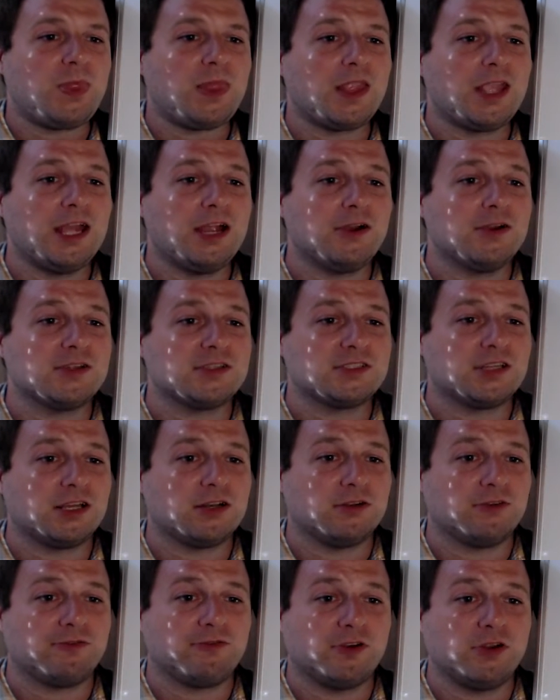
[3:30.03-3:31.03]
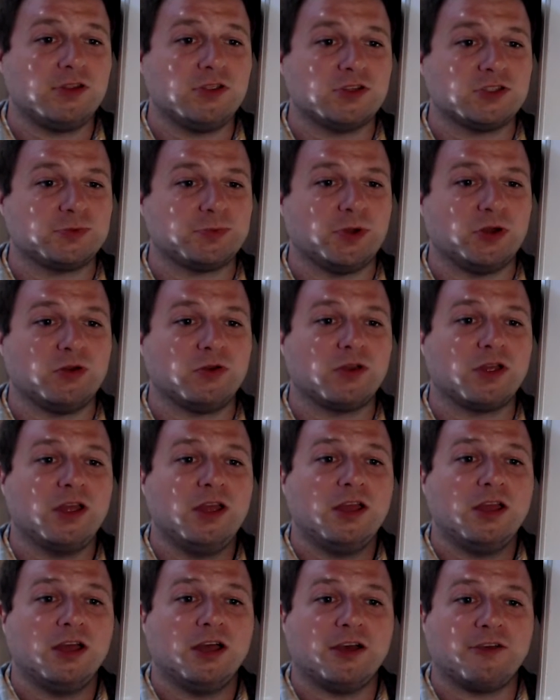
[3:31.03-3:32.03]
Aristotle further spoke
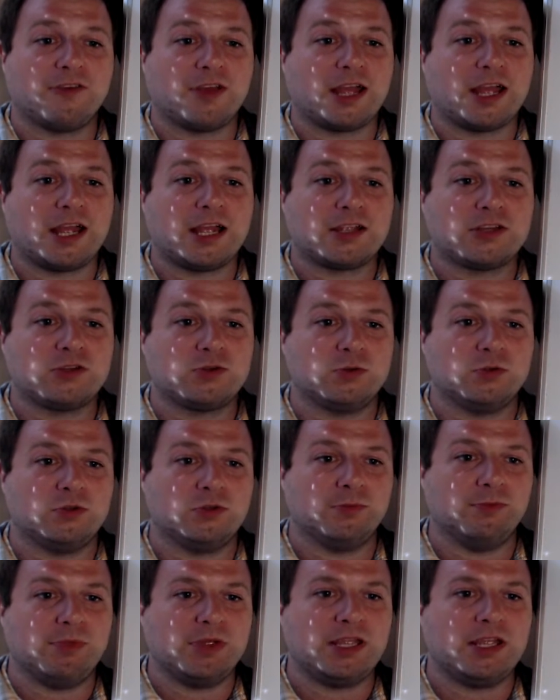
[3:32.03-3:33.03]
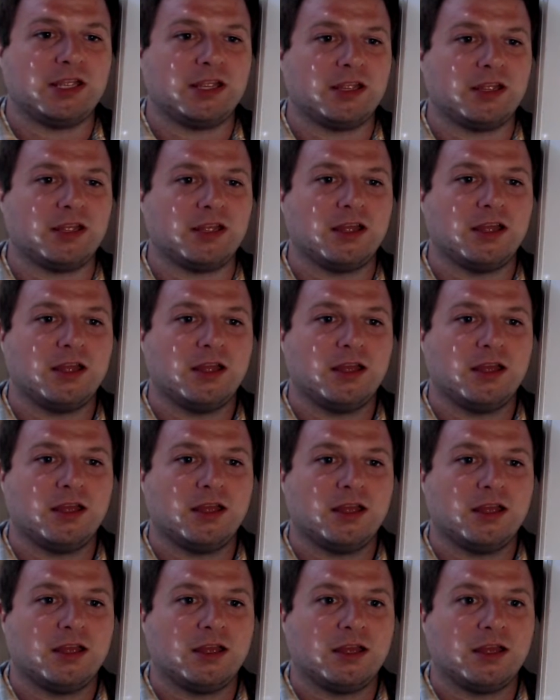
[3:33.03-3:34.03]
of actual being
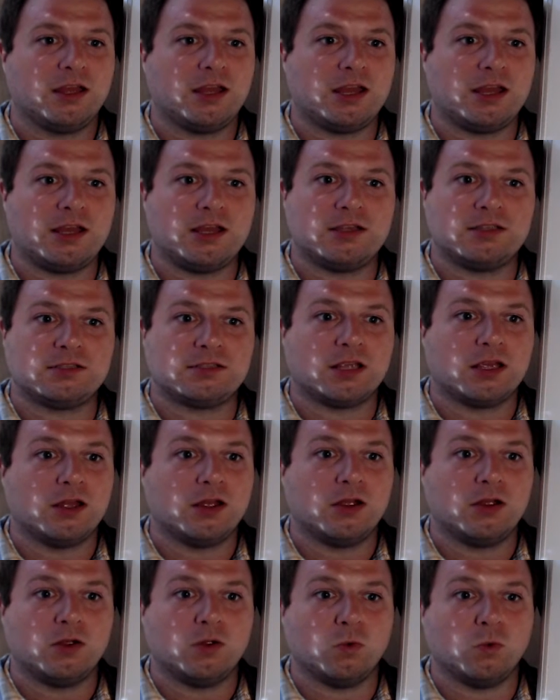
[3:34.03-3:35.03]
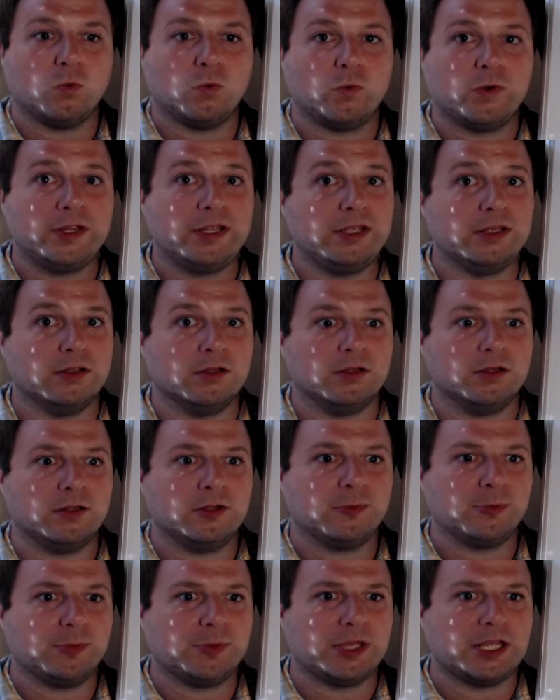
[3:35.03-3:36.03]
as real
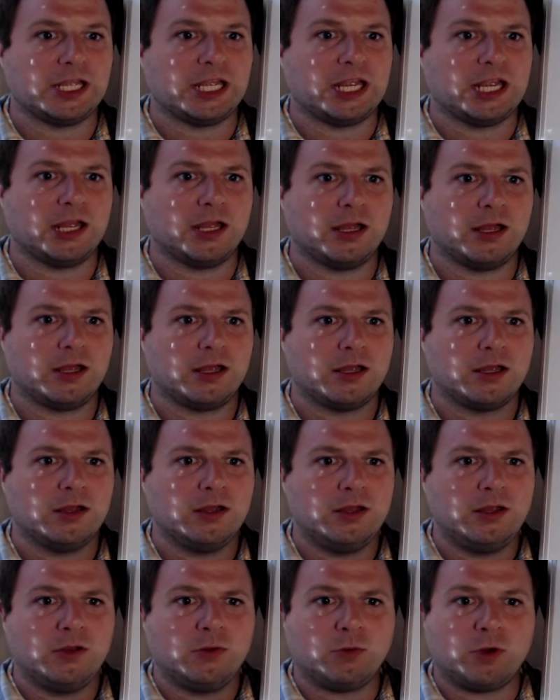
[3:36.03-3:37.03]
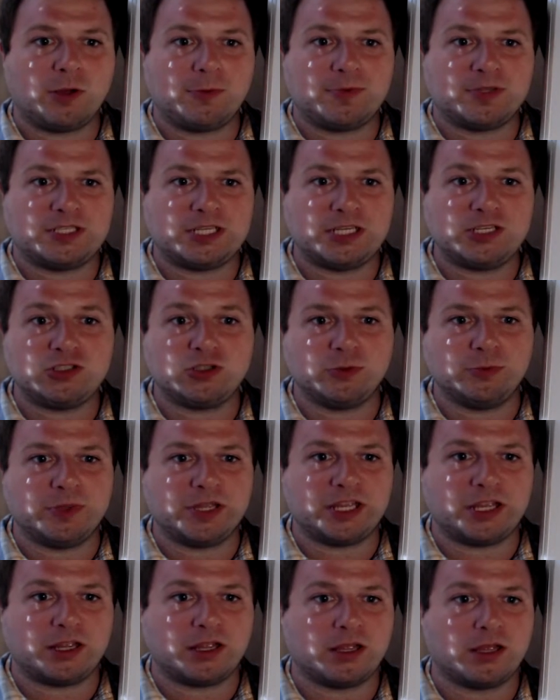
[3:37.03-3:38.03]
being, while potential
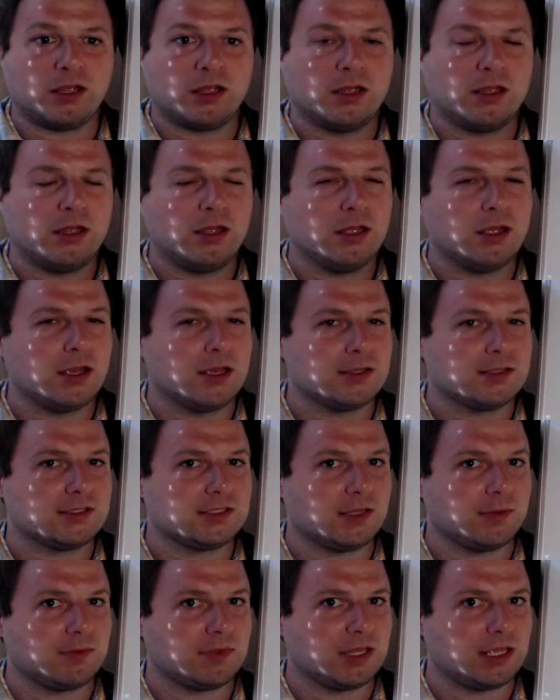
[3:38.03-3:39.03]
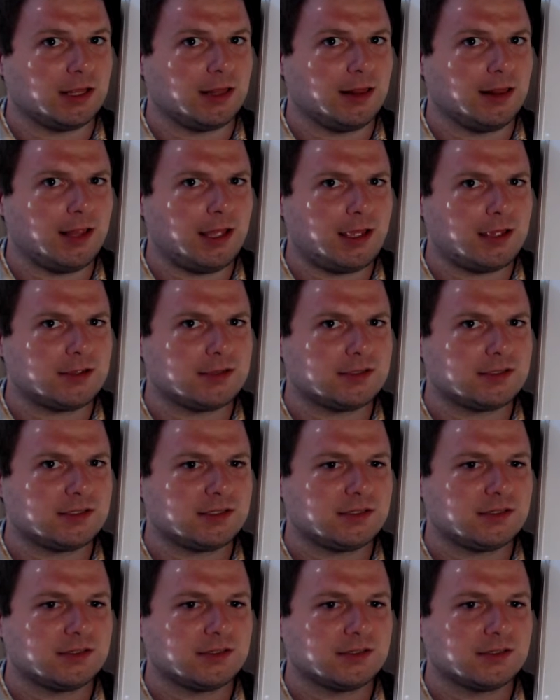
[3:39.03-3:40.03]
being as something
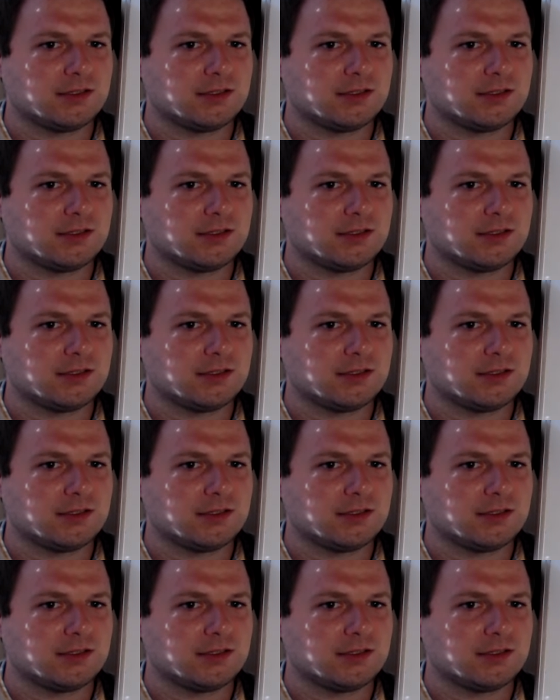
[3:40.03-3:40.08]
less.